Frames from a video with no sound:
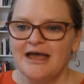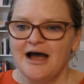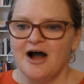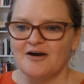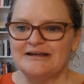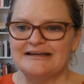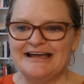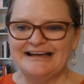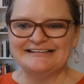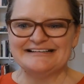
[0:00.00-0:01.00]
All right,
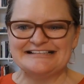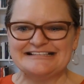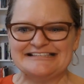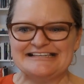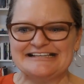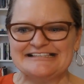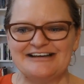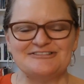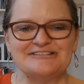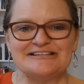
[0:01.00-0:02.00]

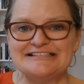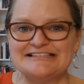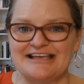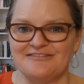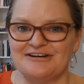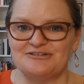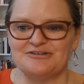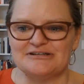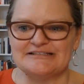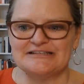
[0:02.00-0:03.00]
600 to 700
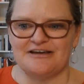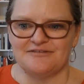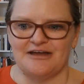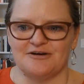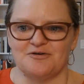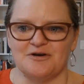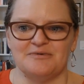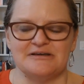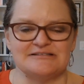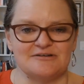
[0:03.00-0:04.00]
is a tough category
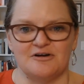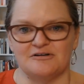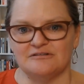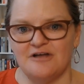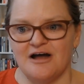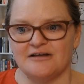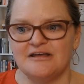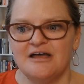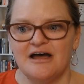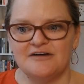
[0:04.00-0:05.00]
because there are a lot
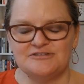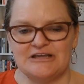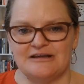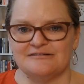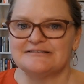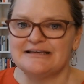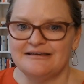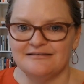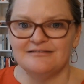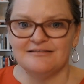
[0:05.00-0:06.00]
of channels
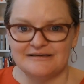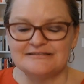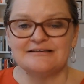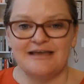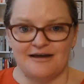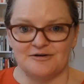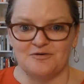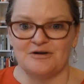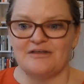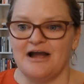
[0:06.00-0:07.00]
in this
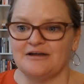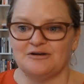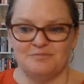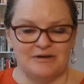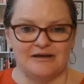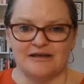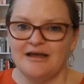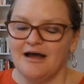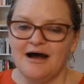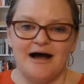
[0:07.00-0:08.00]
category that I could pick.
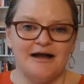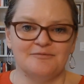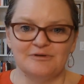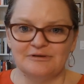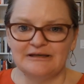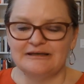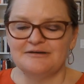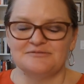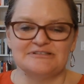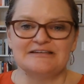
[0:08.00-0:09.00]
It
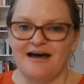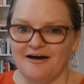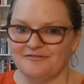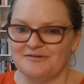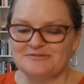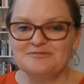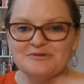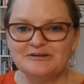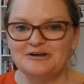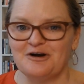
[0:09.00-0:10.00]
was tough. It was
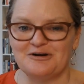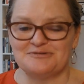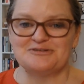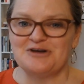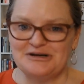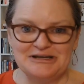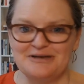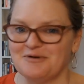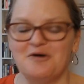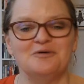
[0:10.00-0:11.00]
really hard. I was trying to keep
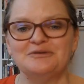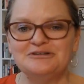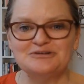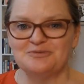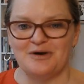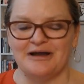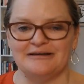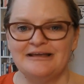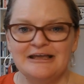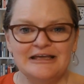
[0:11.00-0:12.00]
it only to one.
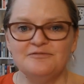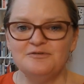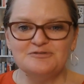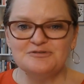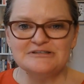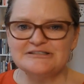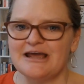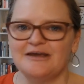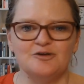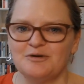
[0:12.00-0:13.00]
If you do this
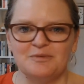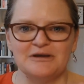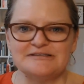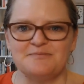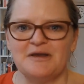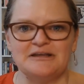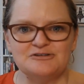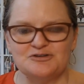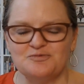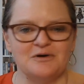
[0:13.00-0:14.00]
tag, you can pick as many as
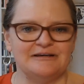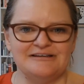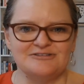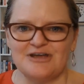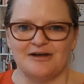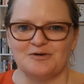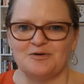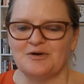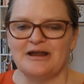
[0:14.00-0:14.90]
you want in each category.